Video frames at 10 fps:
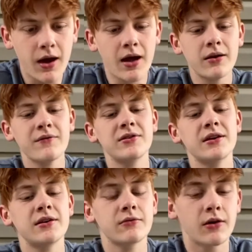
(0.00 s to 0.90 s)
I don't even need
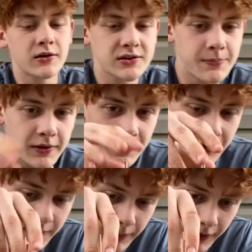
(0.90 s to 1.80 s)
new rocks to put it in its
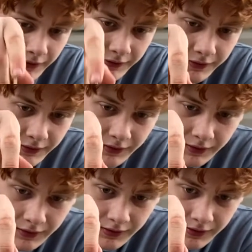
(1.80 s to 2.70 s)
place.
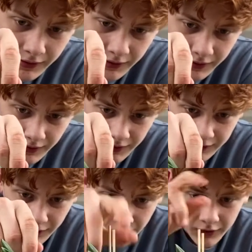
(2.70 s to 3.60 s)
It's
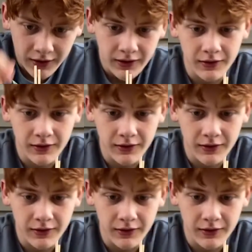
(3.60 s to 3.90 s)
already in